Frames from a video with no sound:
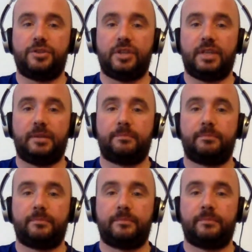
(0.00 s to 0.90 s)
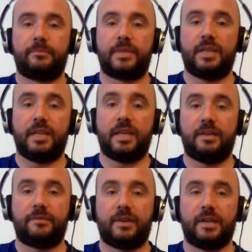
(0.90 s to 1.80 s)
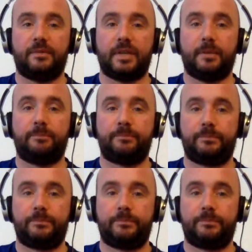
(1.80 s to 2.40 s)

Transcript: then the A5 again.